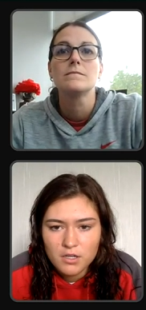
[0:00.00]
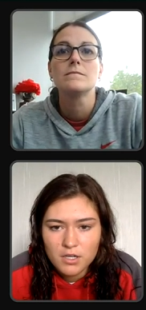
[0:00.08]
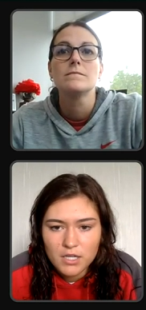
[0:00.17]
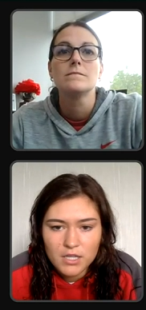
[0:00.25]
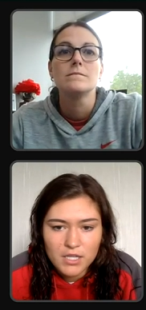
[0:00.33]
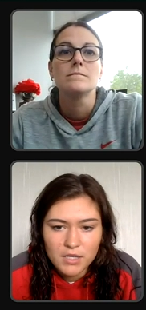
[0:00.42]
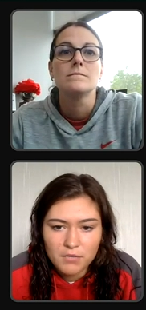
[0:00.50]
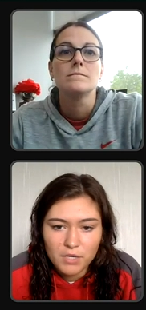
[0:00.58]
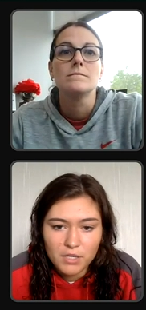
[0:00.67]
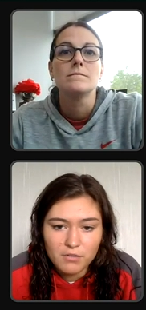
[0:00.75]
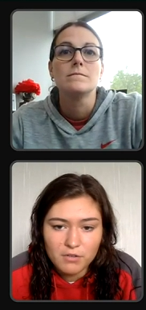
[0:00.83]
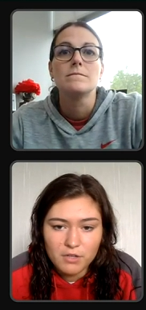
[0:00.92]
Speaker 1: and then right
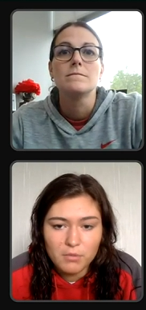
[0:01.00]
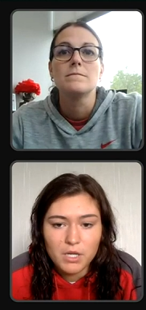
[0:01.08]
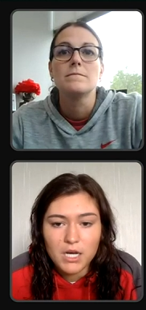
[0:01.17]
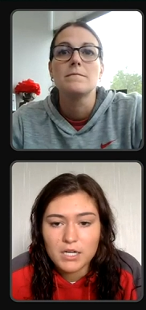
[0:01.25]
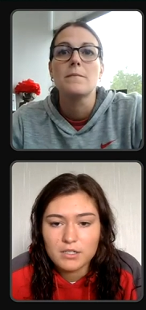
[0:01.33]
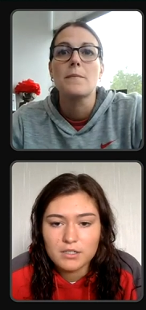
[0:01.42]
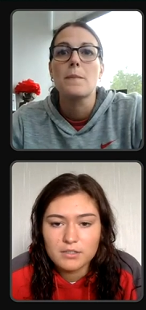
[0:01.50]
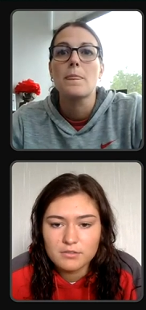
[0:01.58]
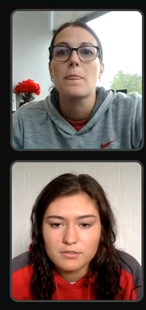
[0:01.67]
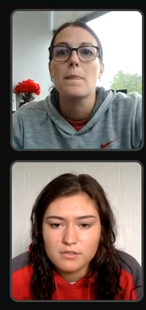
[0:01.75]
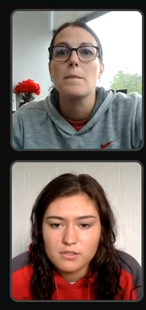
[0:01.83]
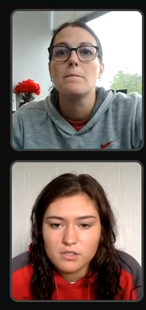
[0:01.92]
over the block,
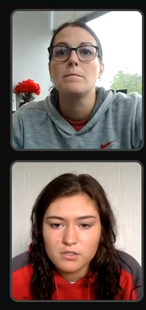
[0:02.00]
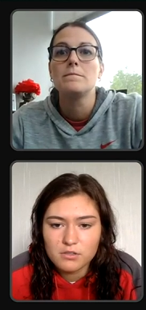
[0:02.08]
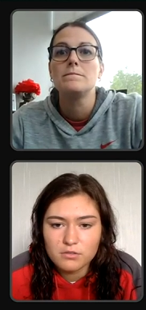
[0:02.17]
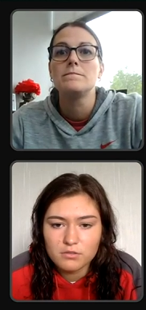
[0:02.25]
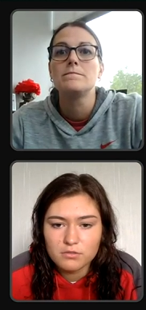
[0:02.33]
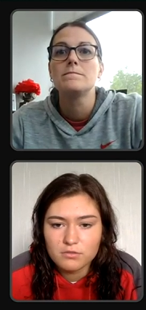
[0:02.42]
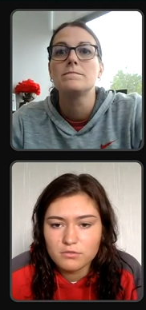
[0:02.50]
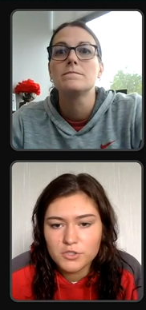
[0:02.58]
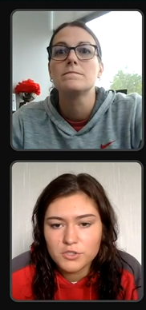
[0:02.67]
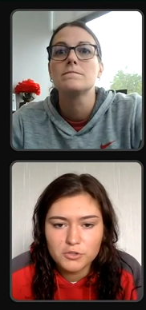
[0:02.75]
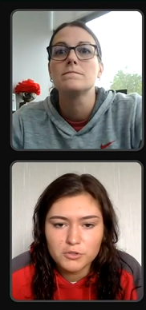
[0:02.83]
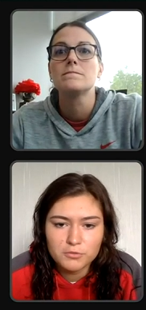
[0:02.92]
zone
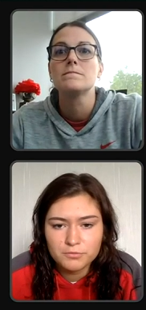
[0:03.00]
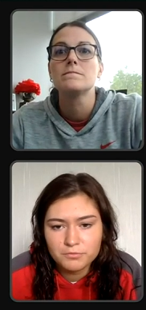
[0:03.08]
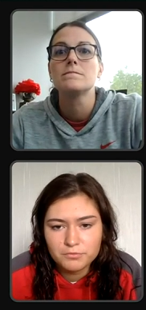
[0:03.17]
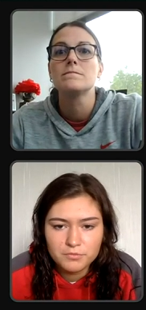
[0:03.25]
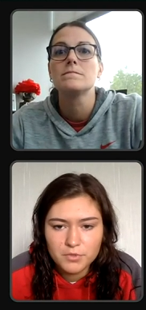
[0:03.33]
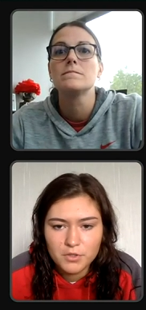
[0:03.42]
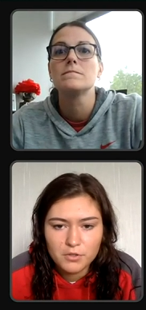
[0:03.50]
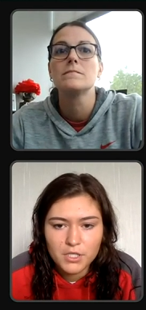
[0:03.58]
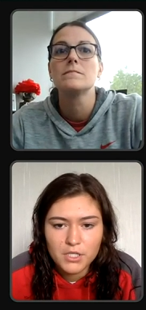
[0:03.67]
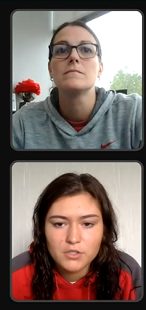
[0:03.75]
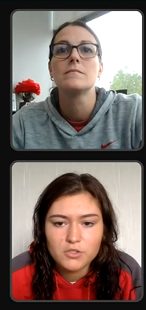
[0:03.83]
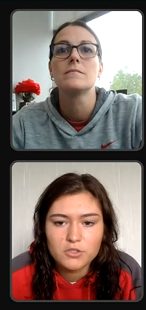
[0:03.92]
two,
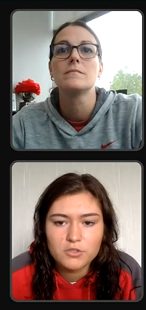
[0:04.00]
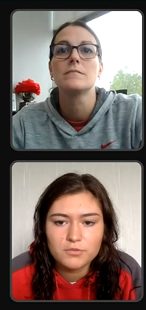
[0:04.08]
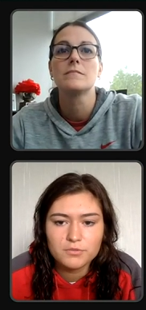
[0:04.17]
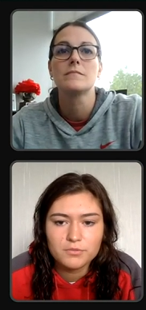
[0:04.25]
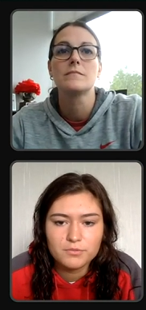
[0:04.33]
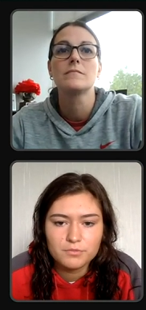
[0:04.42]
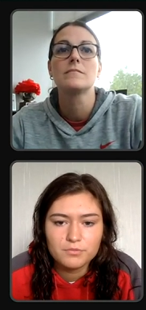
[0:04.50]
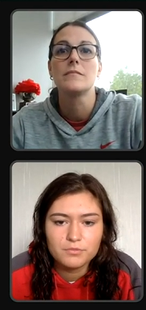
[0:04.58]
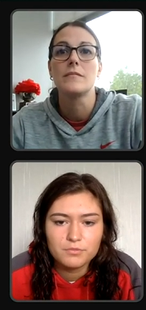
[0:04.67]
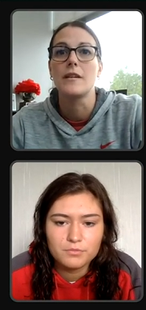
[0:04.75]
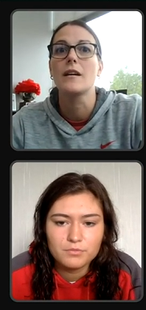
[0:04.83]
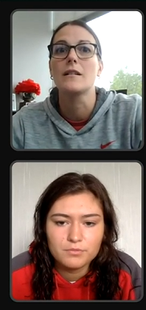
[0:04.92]
three-ish.
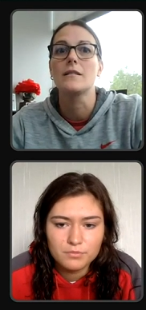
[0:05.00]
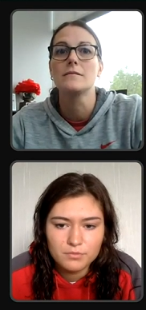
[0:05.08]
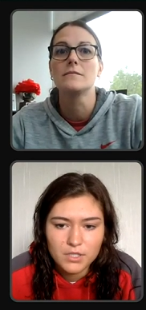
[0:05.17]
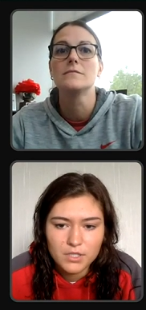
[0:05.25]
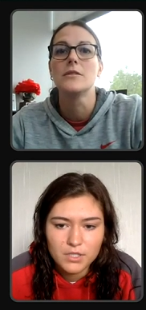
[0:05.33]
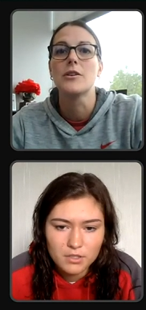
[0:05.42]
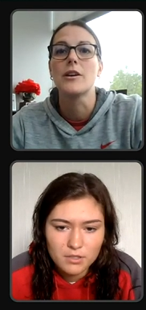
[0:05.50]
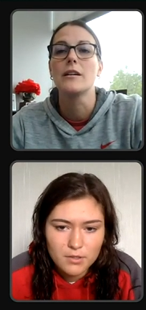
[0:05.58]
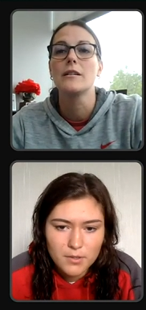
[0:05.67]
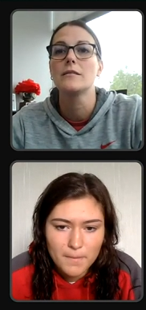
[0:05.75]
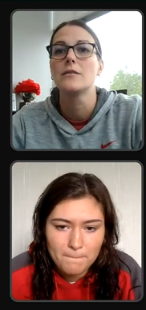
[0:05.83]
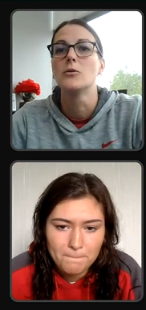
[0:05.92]
Speaker 2: Yeah,
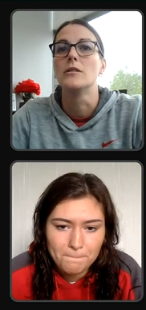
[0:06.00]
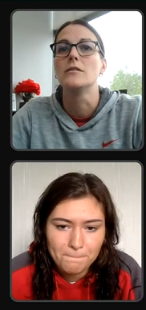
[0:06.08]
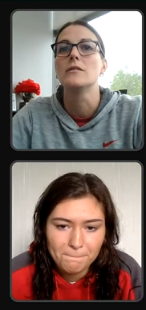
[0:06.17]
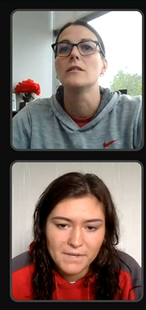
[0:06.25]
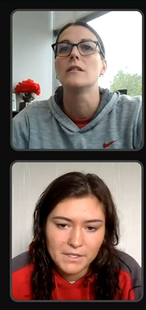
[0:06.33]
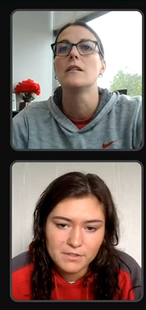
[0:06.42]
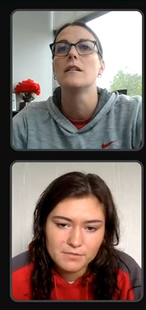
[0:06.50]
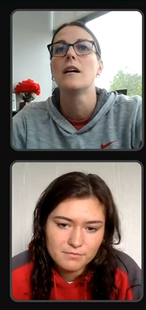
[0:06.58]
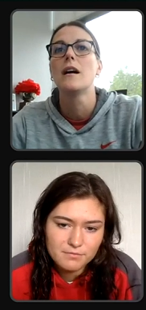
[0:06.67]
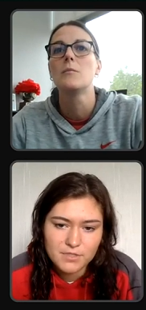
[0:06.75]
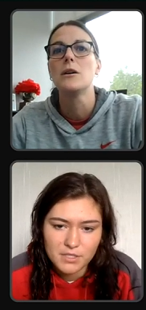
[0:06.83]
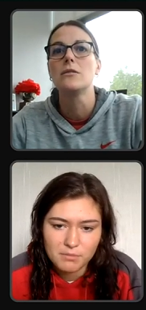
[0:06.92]
okay, cool.
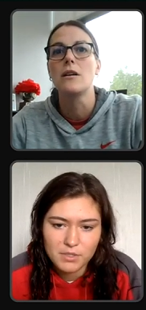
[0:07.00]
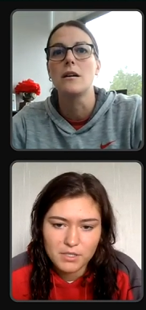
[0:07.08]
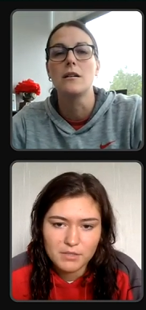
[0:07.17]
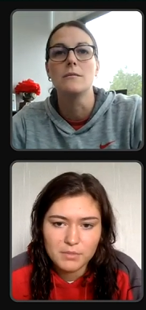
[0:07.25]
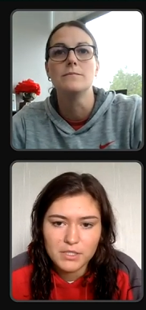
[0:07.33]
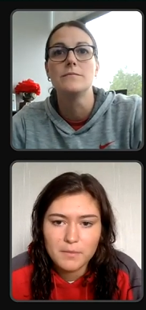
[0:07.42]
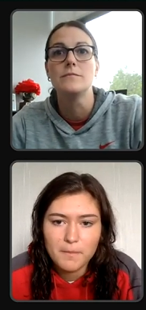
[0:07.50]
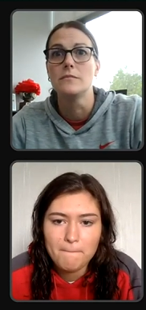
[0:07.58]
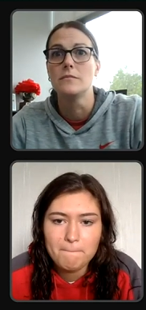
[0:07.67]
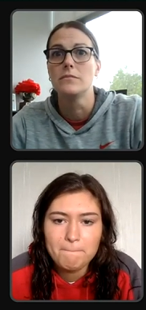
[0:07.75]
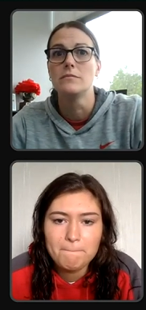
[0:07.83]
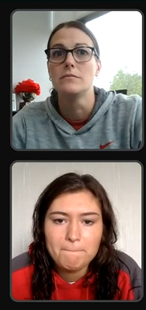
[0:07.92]
How about um,
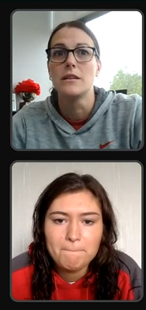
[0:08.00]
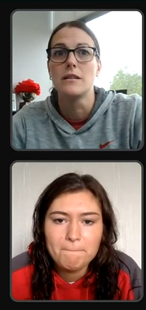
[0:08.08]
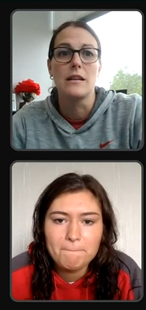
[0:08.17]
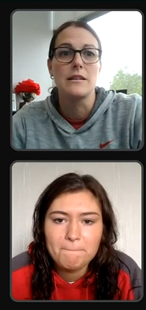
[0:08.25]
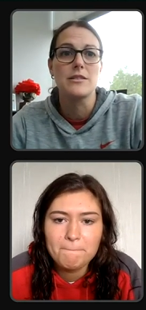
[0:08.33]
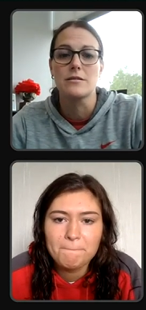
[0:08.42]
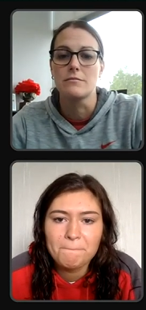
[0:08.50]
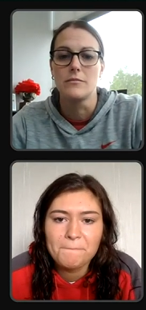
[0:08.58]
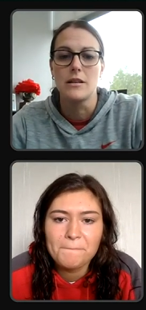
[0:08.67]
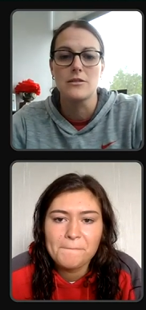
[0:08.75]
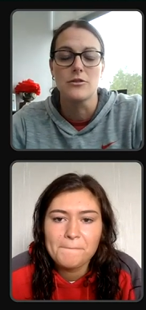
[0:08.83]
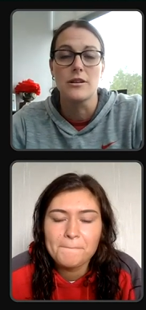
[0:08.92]
let, let's,
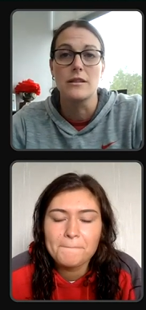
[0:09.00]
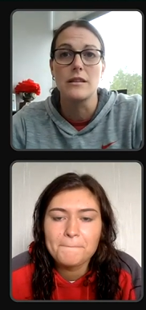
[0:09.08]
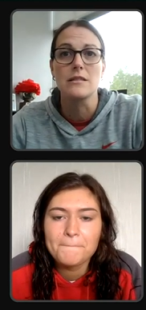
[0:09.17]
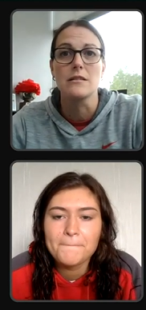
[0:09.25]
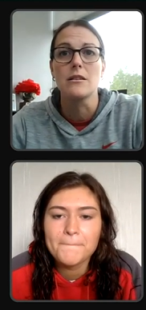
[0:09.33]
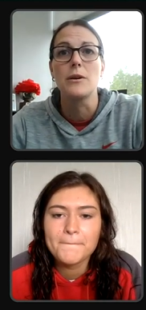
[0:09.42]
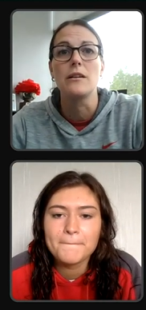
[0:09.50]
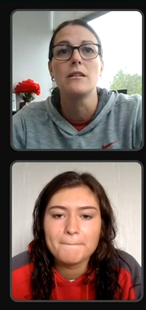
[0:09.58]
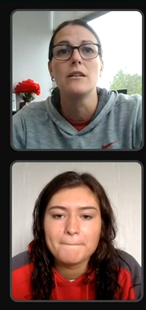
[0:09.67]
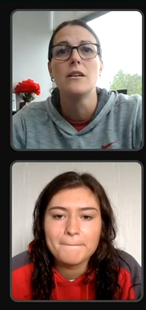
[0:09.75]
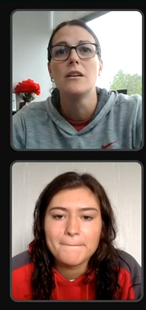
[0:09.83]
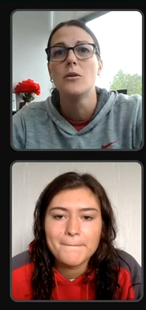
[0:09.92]
let's look at this a little bit.
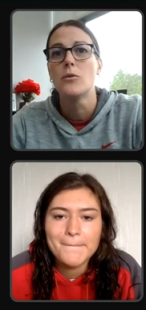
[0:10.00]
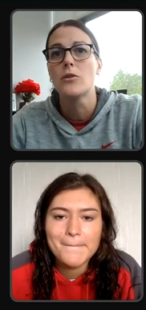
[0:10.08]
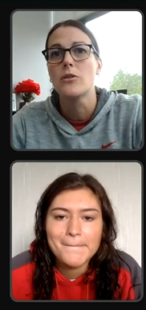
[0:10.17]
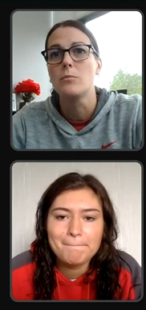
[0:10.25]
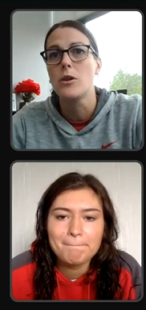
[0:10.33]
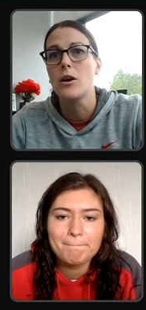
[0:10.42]
What are the